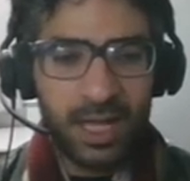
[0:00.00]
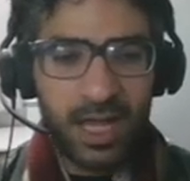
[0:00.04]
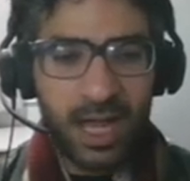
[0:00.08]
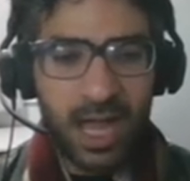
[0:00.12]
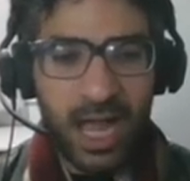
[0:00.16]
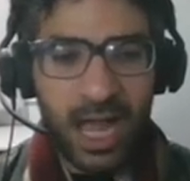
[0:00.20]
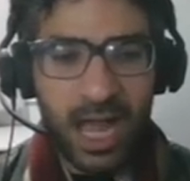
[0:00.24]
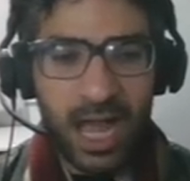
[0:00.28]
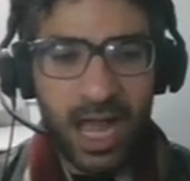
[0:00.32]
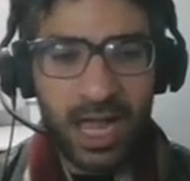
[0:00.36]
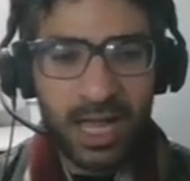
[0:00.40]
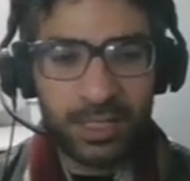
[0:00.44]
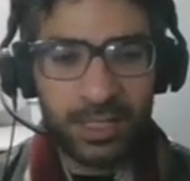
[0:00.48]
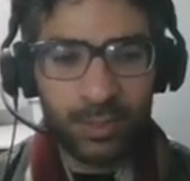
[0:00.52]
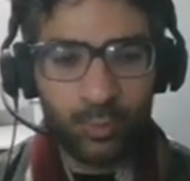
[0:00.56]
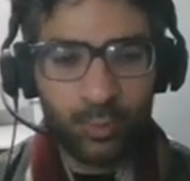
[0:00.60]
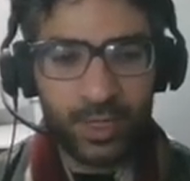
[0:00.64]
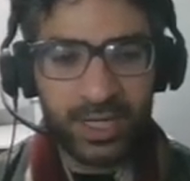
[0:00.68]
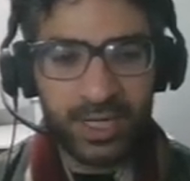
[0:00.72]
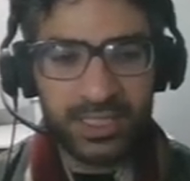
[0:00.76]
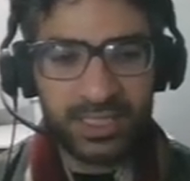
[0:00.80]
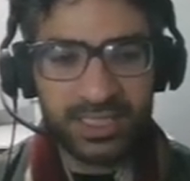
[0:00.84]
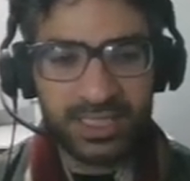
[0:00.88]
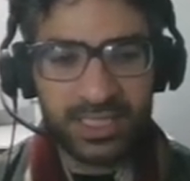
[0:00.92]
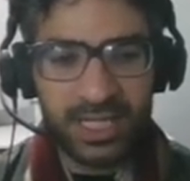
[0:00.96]
And
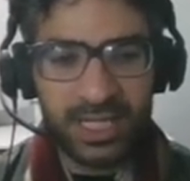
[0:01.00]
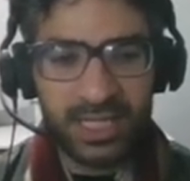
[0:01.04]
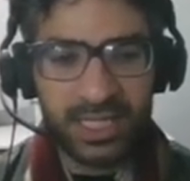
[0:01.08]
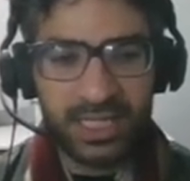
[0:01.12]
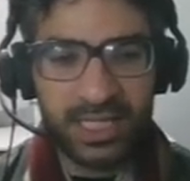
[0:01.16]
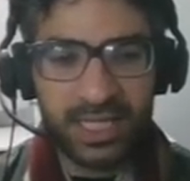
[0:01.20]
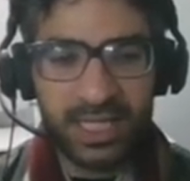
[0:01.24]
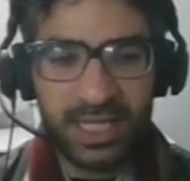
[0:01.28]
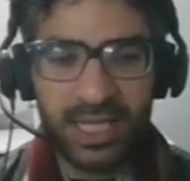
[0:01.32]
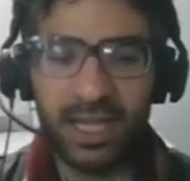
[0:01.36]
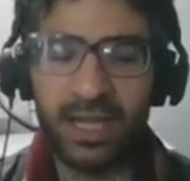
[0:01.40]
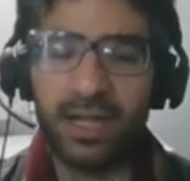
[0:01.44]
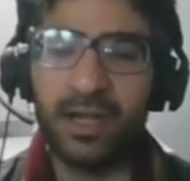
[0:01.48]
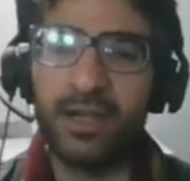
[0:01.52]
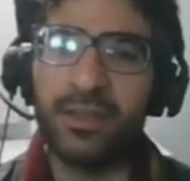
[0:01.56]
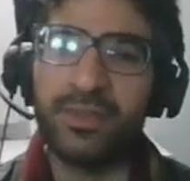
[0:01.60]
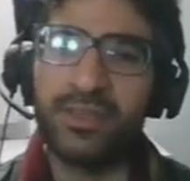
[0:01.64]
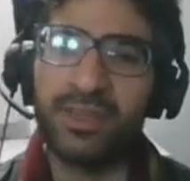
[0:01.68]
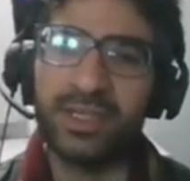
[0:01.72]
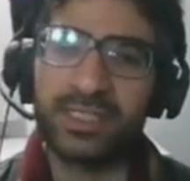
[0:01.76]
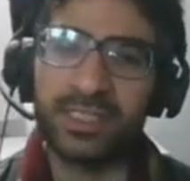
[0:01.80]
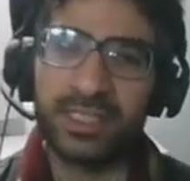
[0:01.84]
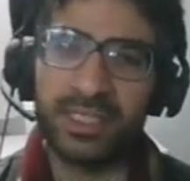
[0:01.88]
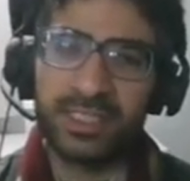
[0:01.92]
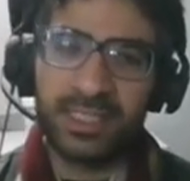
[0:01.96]
we see here,
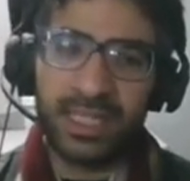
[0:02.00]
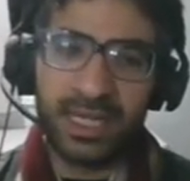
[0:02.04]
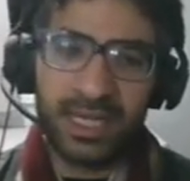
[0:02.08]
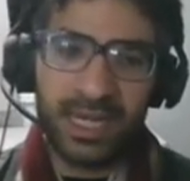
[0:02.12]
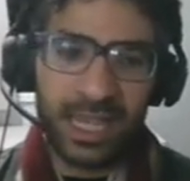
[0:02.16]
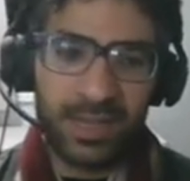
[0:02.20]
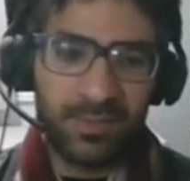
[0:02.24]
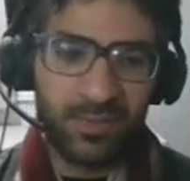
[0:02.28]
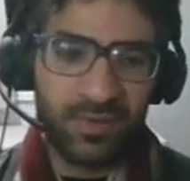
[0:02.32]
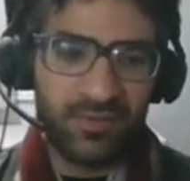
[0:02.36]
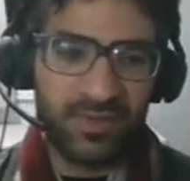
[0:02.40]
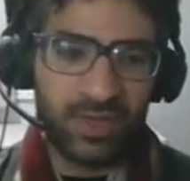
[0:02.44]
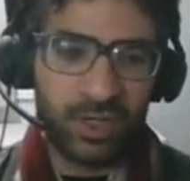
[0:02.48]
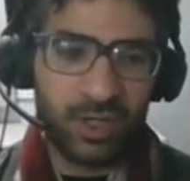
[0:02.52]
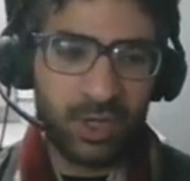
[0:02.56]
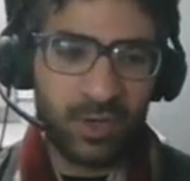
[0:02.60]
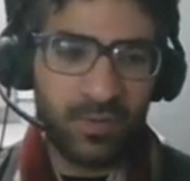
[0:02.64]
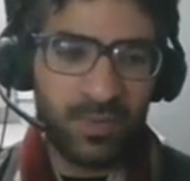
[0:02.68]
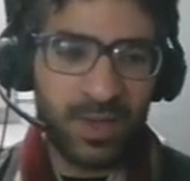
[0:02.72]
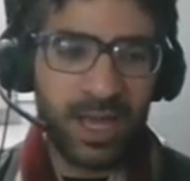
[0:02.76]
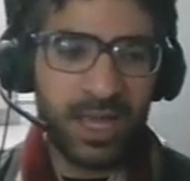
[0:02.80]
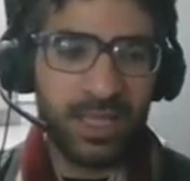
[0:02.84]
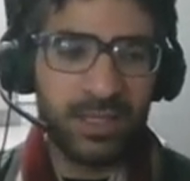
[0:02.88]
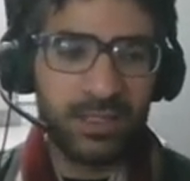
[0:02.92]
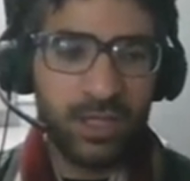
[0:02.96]
this is the name of the
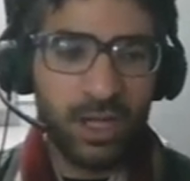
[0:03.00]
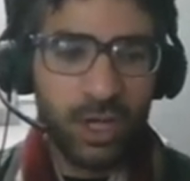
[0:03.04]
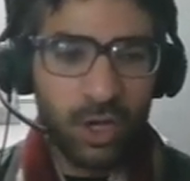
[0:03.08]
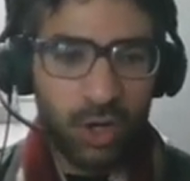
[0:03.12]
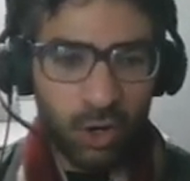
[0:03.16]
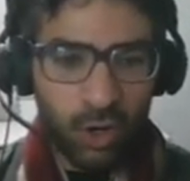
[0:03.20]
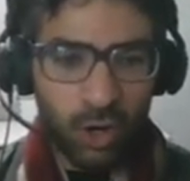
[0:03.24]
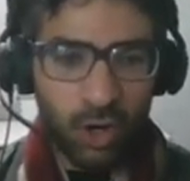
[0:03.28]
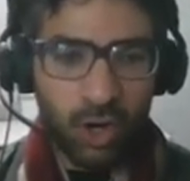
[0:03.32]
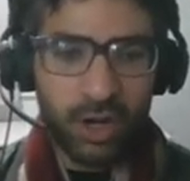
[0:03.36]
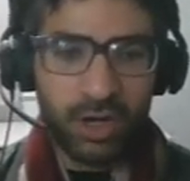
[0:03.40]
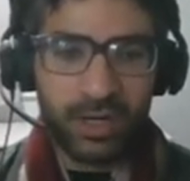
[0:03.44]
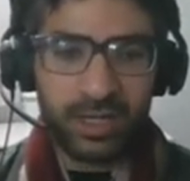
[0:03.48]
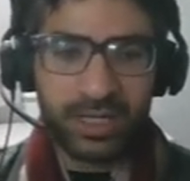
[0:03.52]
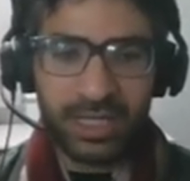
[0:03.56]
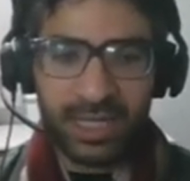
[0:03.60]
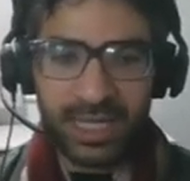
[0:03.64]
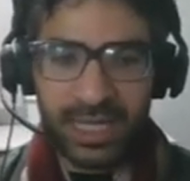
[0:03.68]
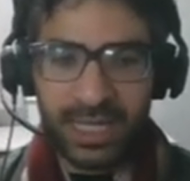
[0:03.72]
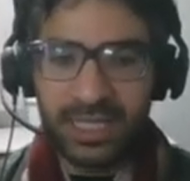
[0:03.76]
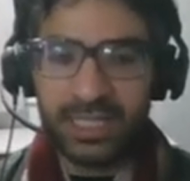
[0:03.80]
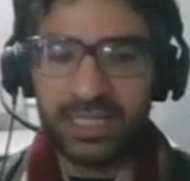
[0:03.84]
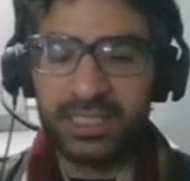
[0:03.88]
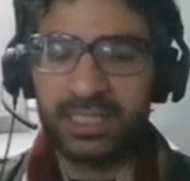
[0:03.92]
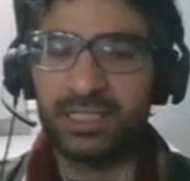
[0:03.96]
command, org
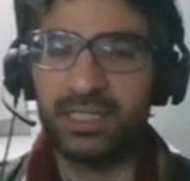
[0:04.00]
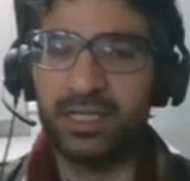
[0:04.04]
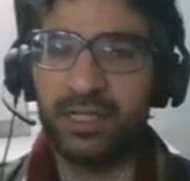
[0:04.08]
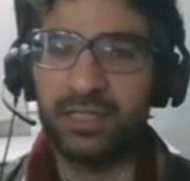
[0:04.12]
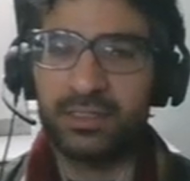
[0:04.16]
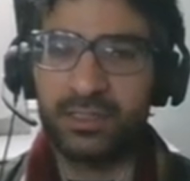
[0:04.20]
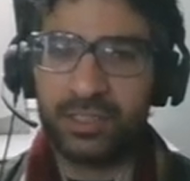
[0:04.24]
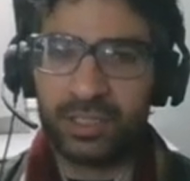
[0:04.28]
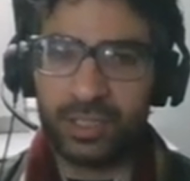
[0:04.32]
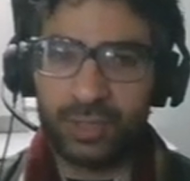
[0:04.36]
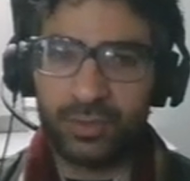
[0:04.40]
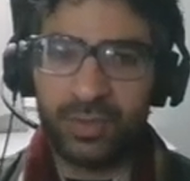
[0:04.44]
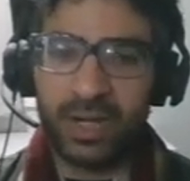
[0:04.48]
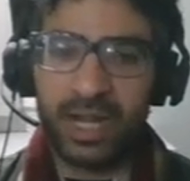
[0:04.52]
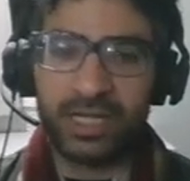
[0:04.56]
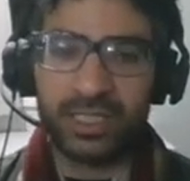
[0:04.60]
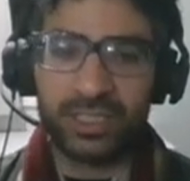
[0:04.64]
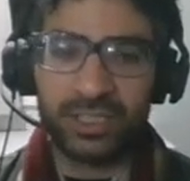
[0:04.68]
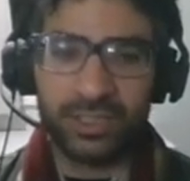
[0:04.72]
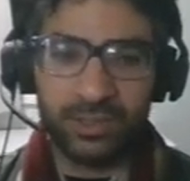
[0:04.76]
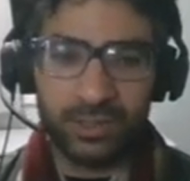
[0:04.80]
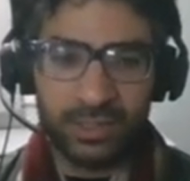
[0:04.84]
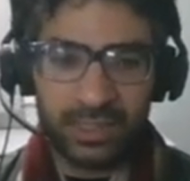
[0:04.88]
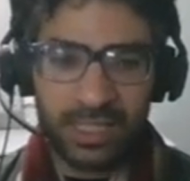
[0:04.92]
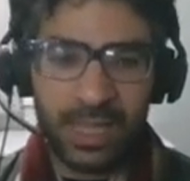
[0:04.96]
insert
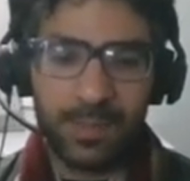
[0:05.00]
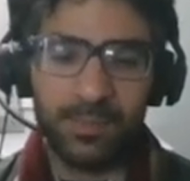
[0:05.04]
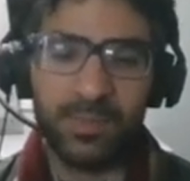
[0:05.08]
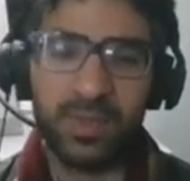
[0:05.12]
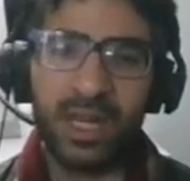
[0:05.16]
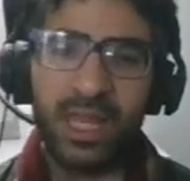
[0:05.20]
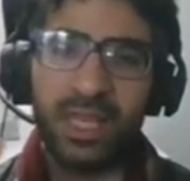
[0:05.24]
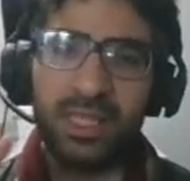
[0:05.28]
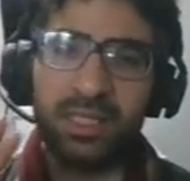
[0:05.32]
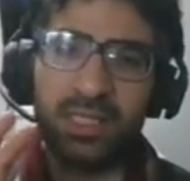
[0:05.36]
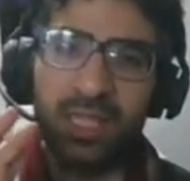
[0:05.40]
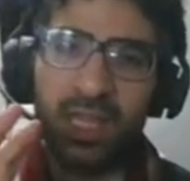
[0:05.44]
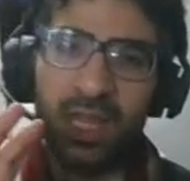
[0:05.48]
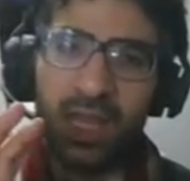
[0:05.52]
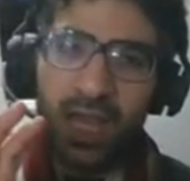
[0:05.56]
structure template.